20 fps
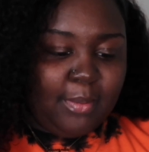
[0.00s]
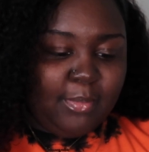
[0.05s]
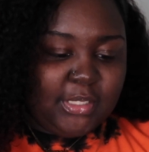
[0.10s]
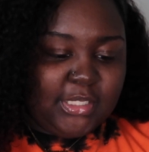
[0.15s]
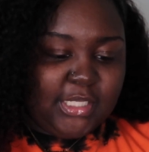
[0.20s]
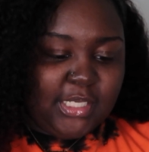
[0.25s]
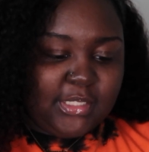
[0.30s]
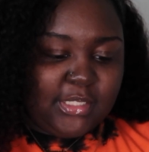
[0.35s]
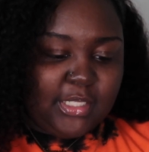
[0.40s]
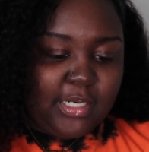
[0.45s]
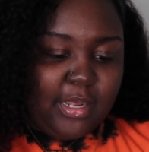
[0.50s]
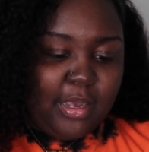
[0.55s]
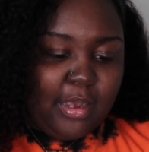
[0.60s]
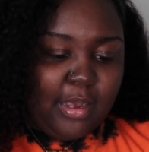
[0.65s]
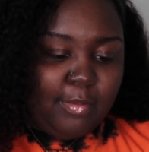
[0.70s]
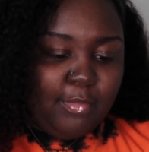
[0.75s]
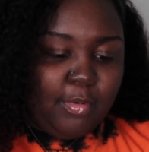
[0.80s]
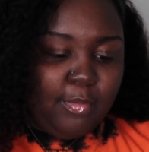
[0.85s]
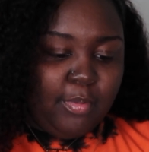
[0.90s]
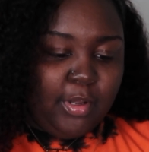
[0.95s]
I'm going to test it
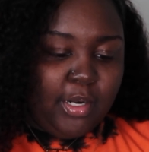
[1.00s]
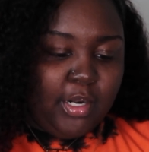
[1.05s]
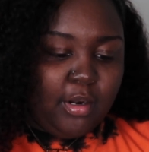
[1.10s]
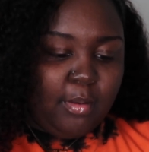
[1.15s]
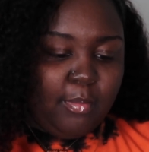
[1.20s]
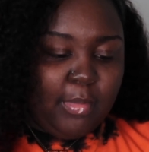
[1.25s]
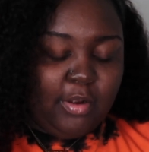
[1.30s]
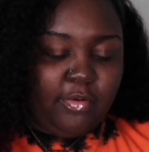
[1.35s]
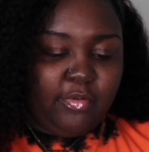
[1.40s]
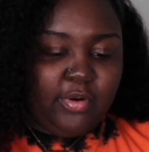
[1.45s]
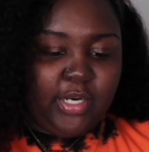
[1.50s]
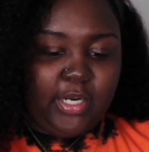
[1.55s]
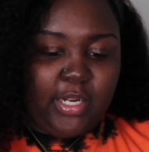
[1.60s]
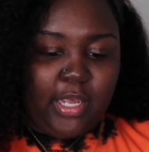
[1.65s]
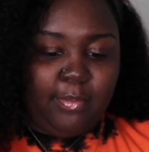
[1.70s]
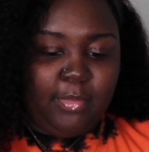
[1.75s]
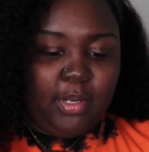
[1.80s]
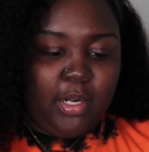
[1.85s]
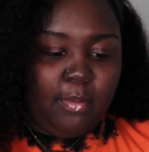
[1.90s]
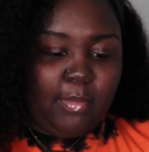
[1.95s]
out. I'm going to put it on my wrist,
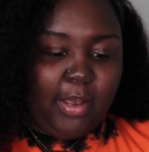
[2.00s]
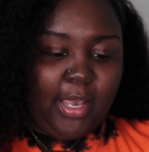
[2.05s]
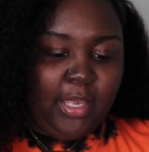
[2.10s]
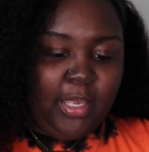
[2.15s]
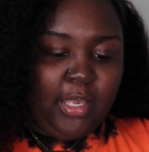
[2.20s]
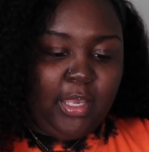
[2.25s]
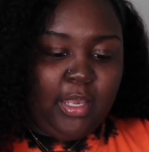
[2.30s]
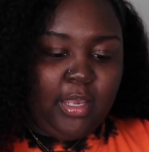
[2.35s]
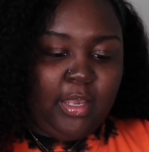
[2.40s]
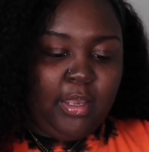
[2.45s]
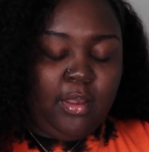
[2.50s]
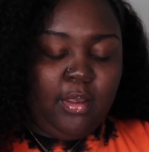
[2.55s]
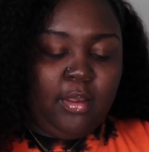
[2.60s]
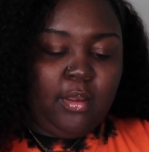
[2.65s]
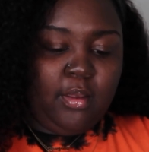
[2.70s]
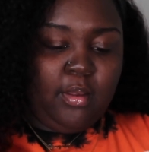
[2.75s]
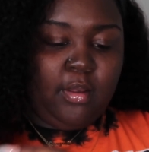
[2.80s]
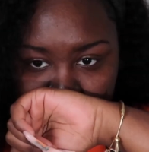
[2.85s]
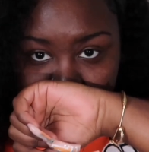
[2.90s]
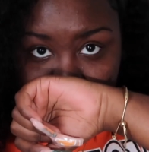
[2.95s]
I mean on my hand.
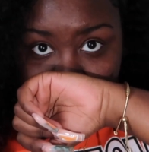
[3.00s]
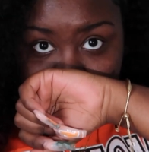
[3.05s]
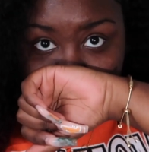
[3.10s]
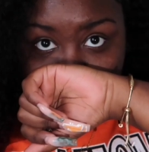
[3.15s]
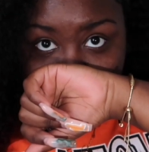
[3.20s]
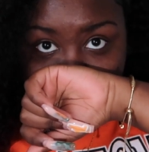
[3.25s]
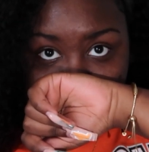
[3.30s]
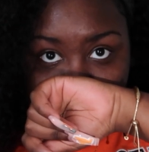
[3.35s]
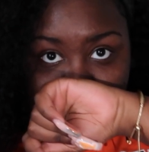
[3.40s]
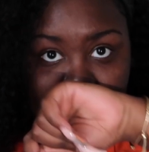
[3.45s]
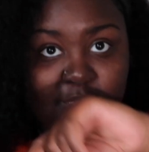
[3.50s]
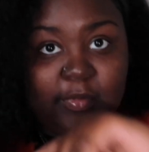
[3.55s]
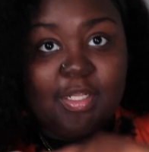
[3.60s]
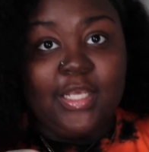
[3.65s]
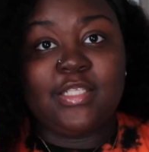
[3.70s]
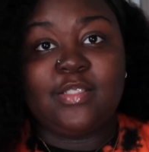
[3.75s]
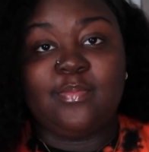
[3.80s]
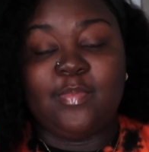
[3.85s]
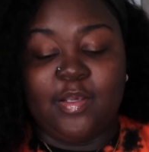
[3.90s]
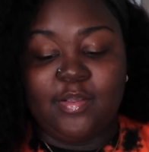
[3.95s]

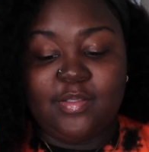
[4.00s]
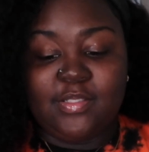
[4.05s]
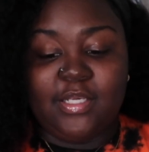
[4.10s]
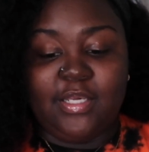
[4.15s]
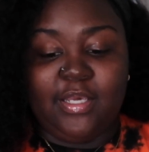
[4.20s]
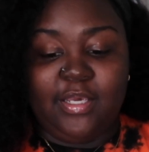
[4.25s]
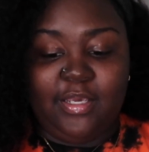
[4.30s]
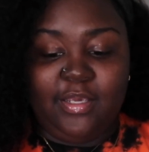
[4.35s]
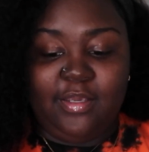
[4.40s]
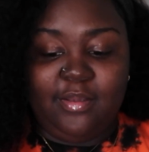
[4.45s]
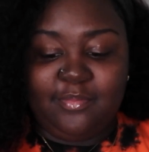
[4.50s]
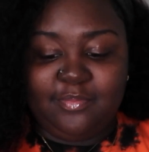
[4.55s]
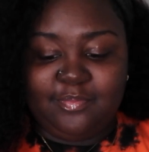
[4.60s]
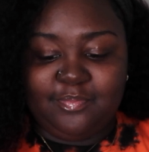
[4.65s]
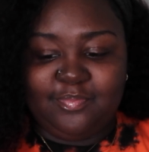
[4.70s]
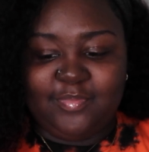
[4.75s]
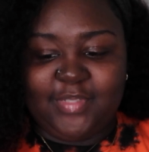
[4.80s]
It smells good.